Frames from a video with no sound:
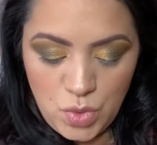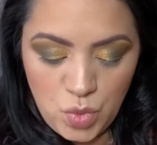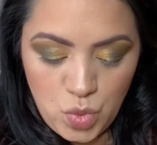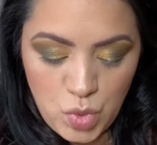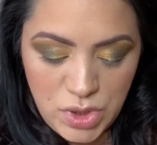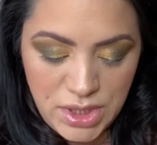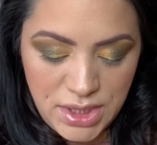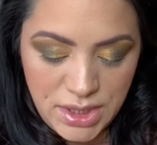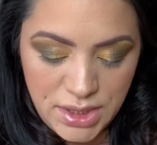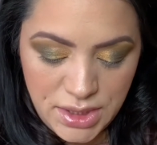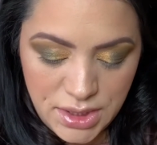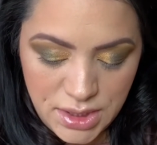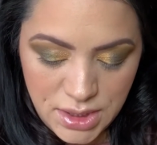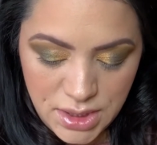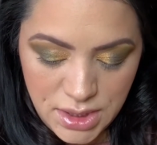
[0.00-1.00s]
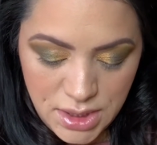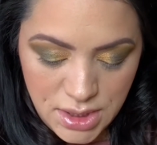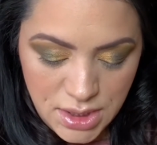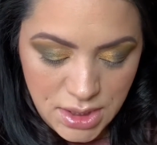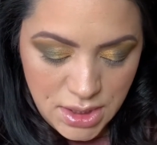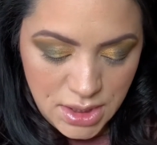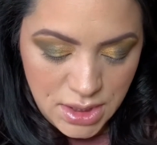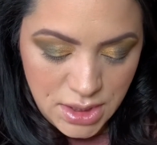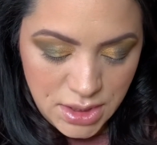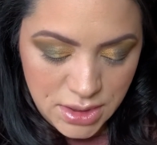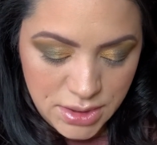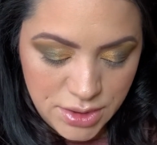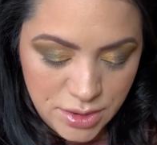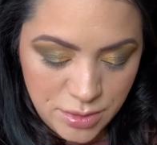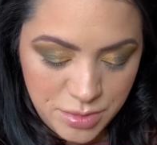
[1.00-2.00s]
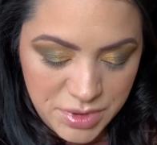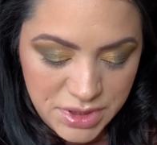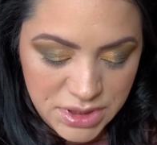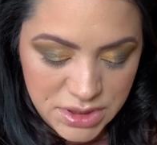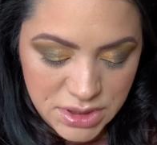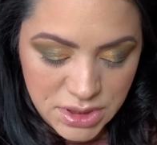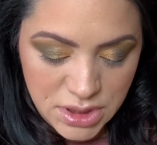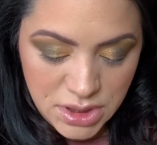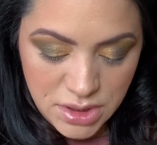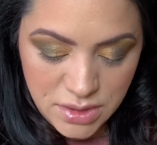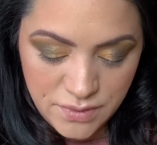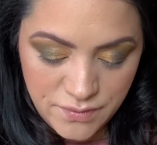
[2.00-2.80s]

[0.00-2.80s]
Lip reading: with a little bit of